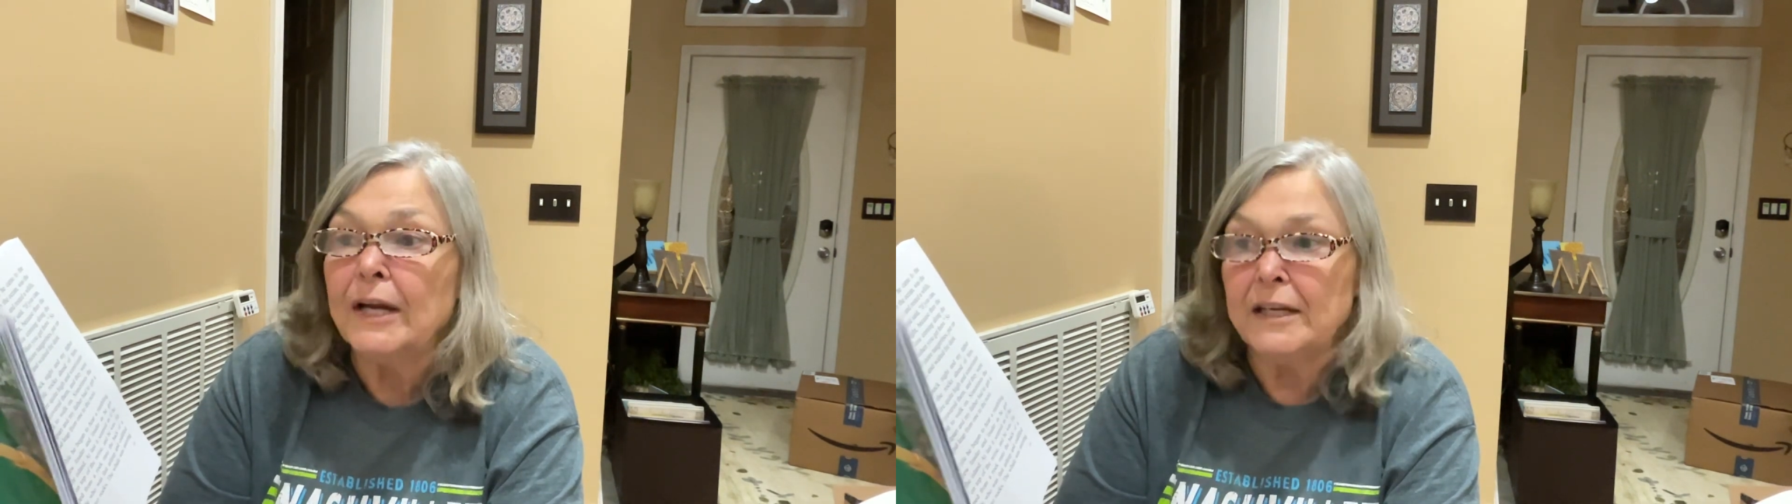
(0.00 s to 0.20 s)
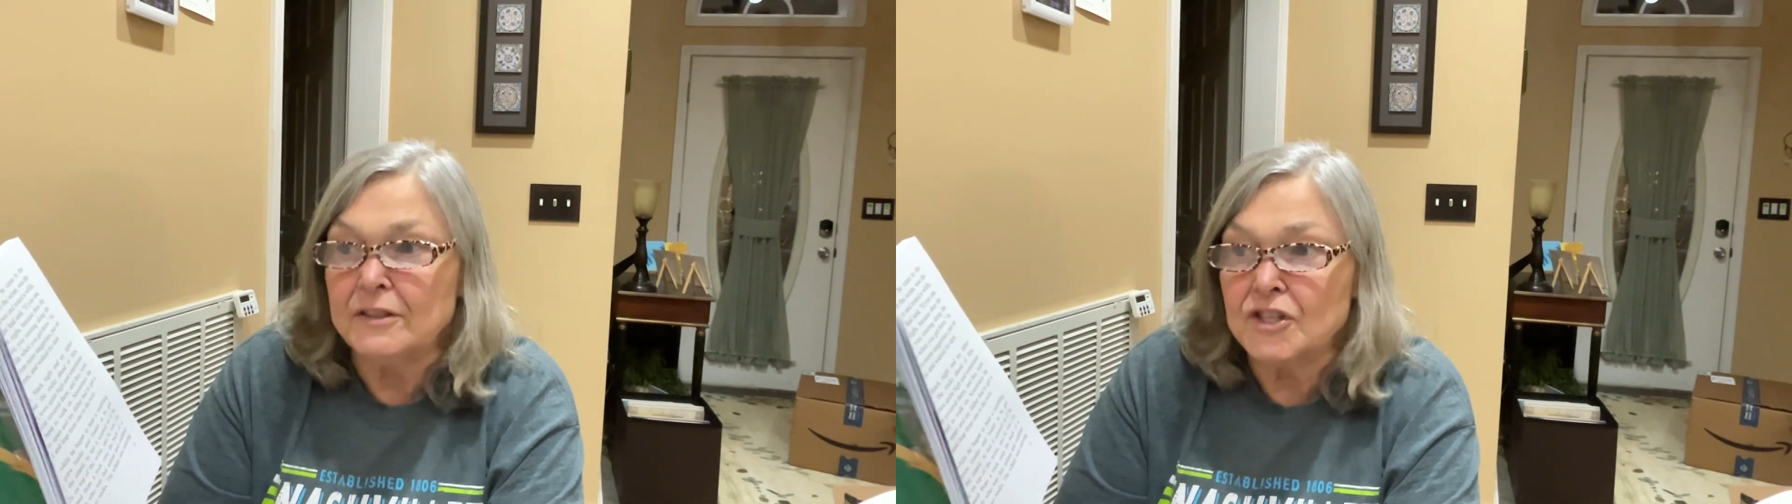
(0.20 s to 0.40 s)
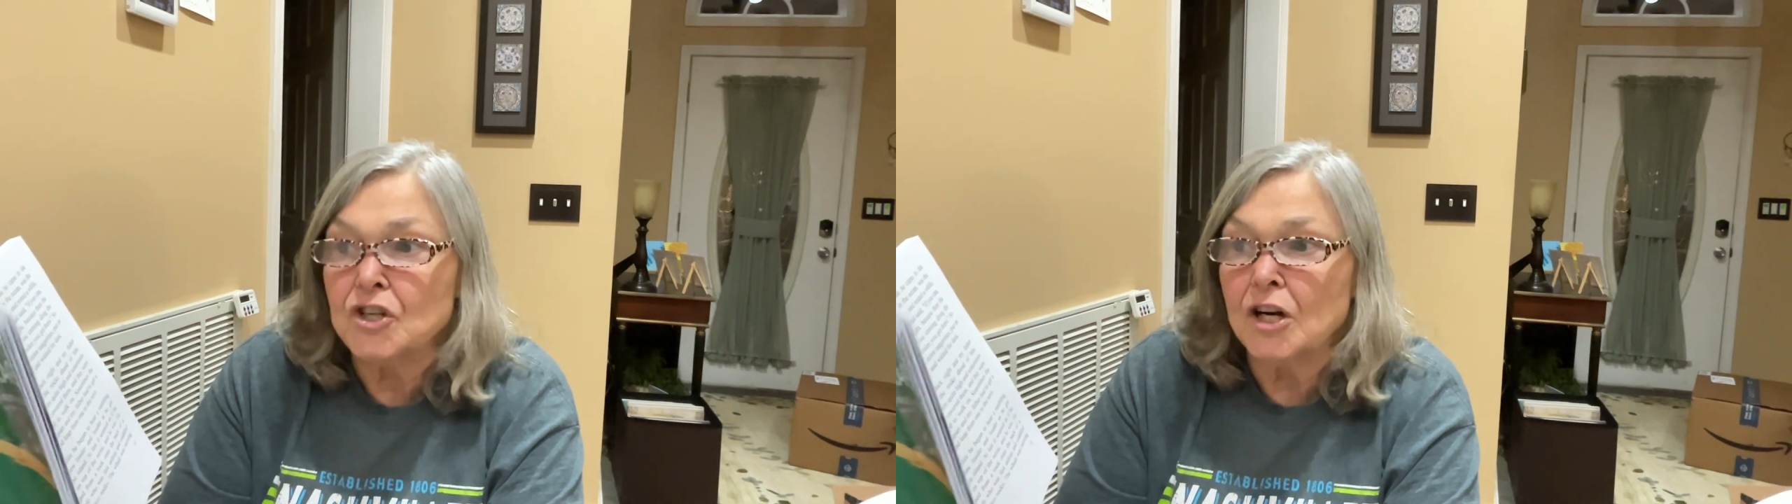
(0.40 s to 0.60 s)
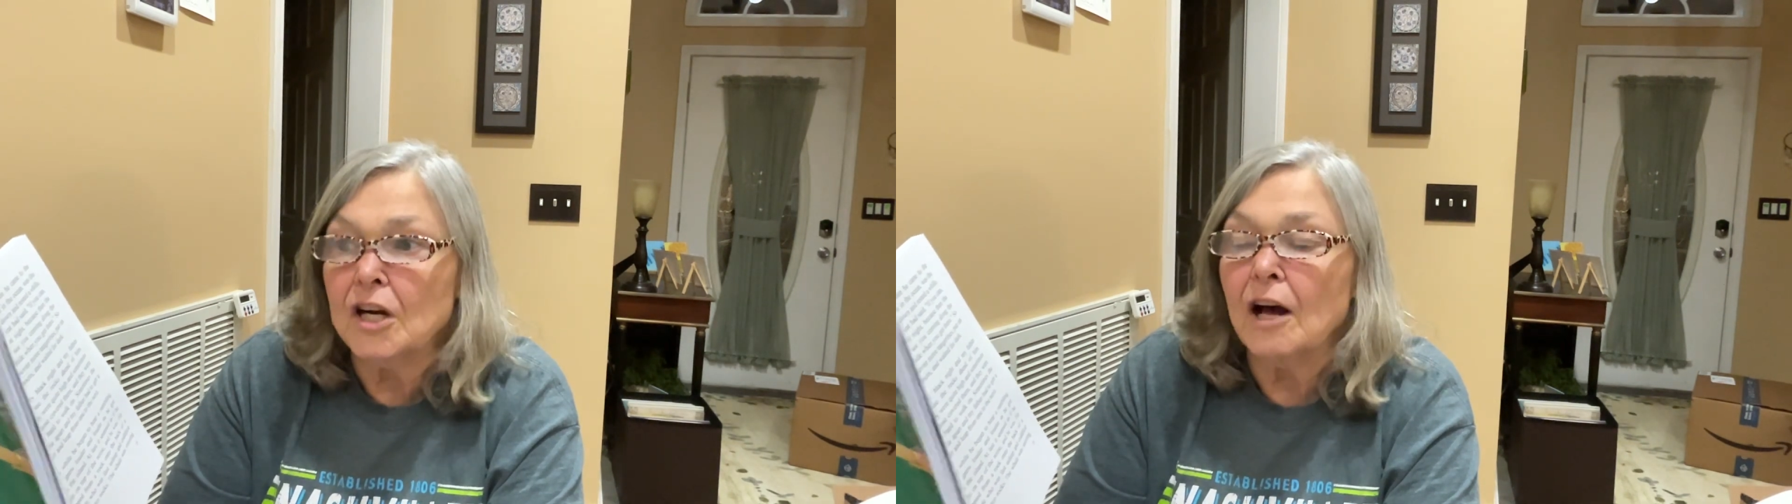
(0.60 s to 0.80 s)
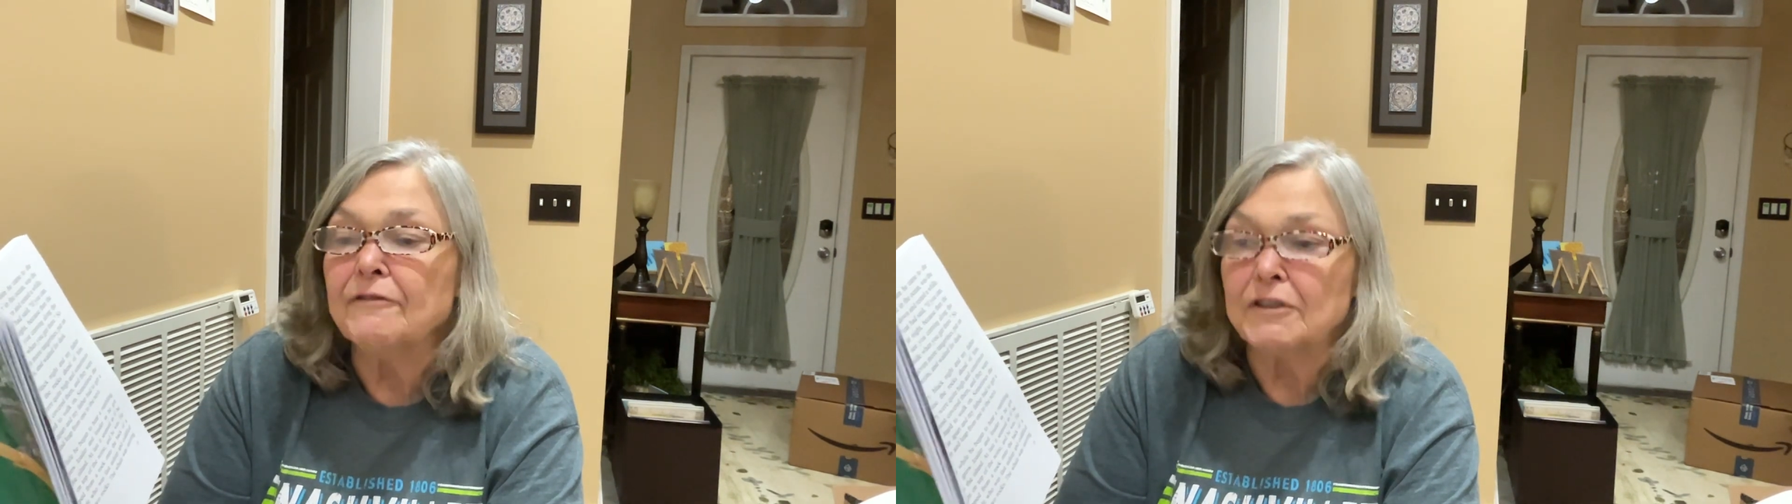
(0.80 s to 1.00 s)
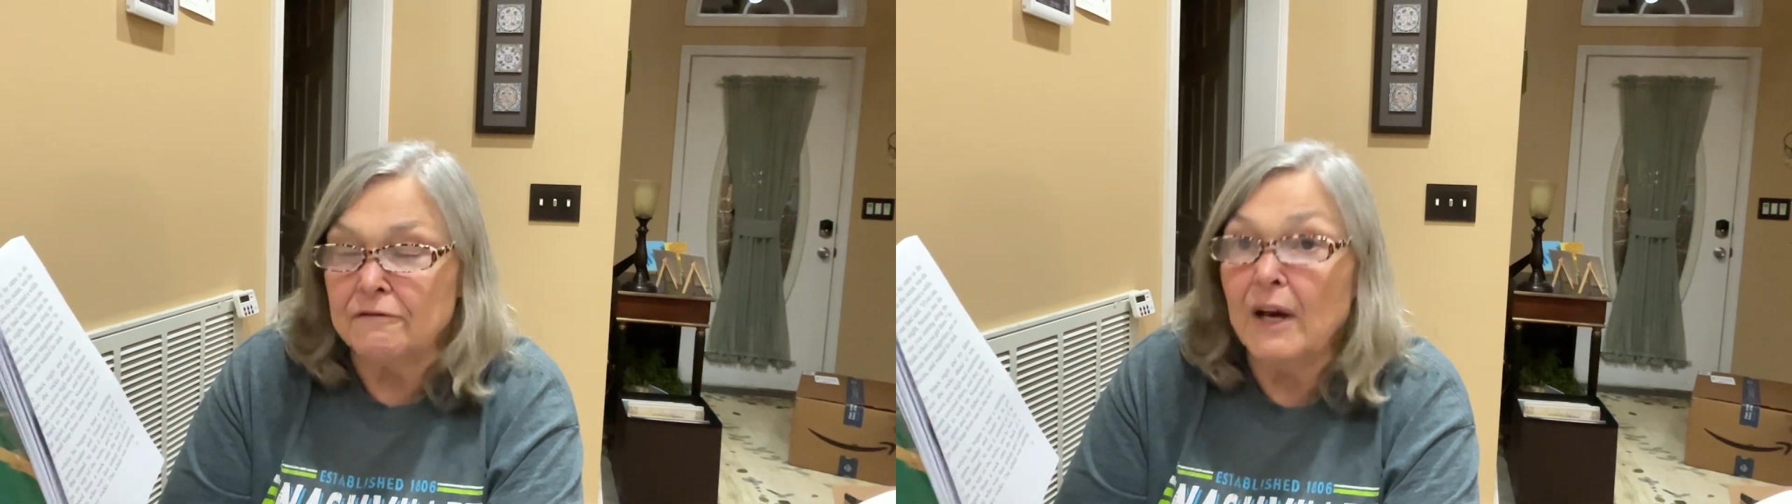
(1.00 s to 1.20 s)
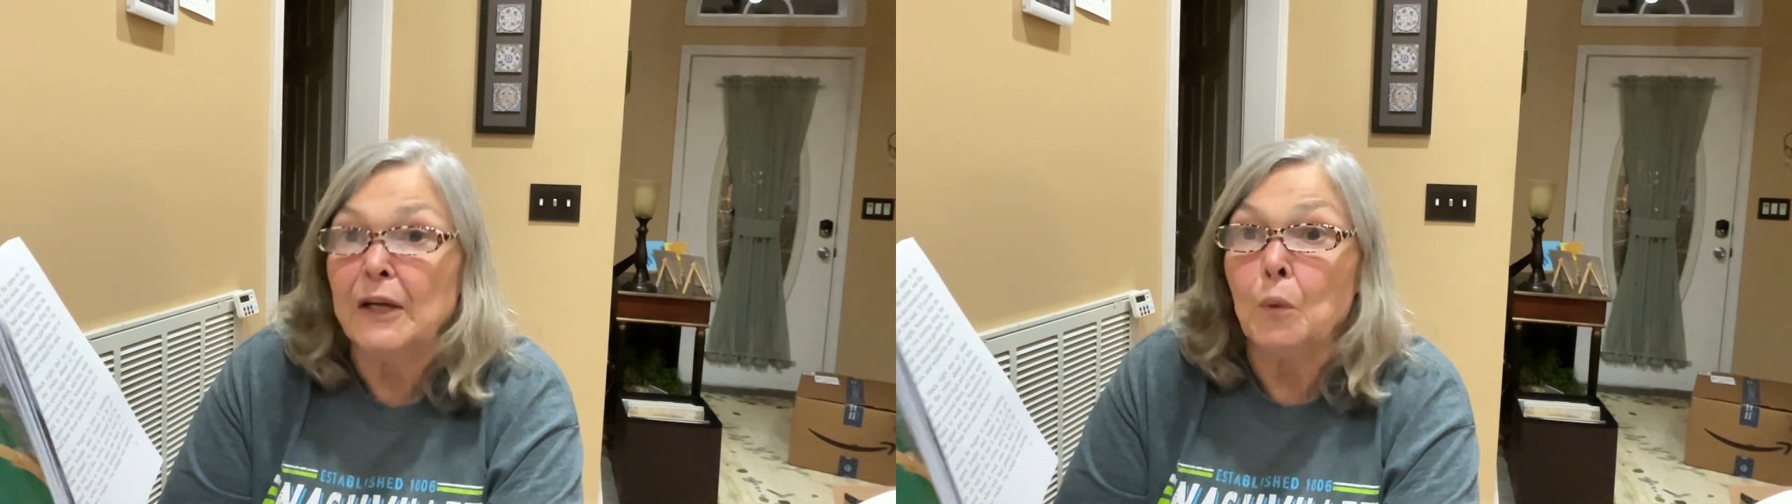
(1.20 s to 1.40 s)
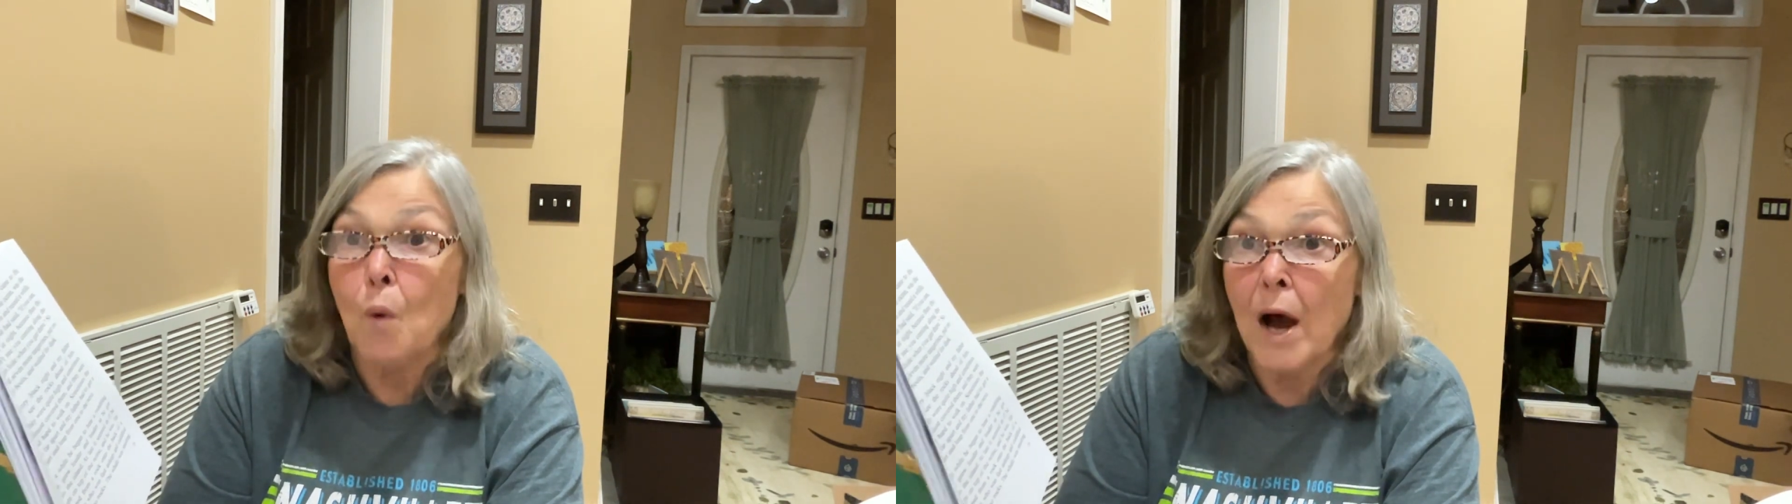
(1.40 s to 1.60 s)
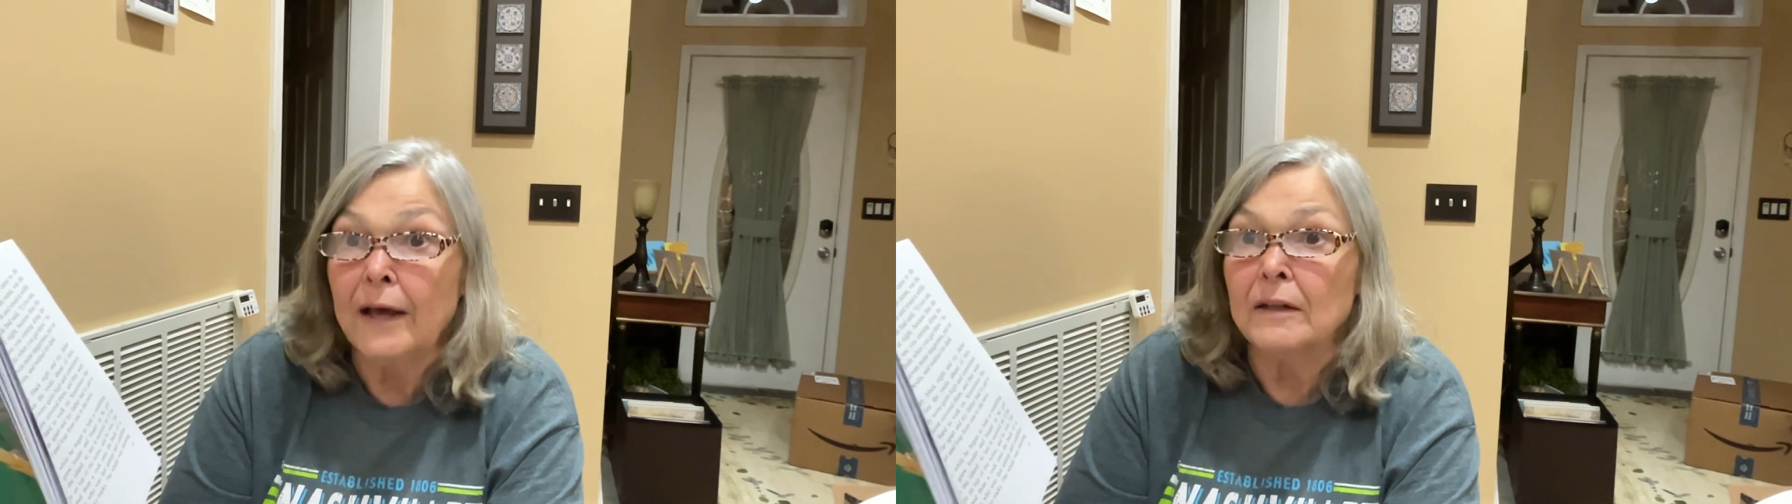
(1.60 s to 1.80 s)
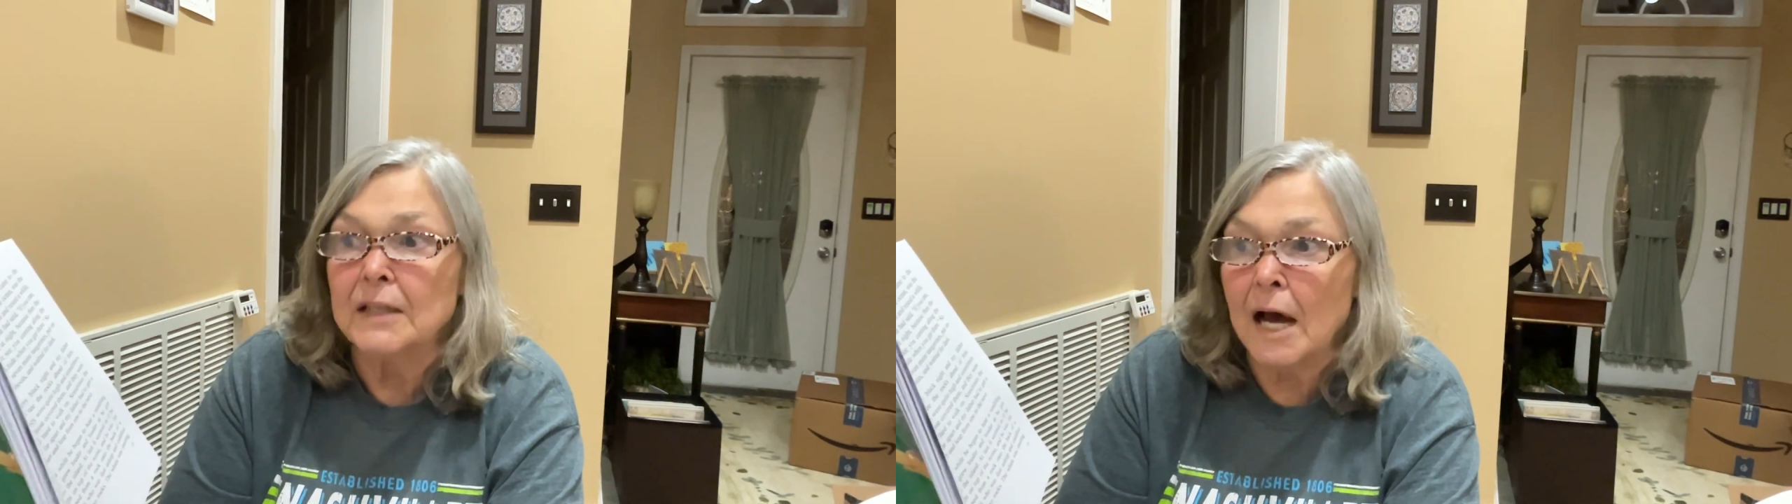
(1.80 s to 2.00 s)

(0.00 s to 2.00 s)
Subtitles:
and started off to find Wild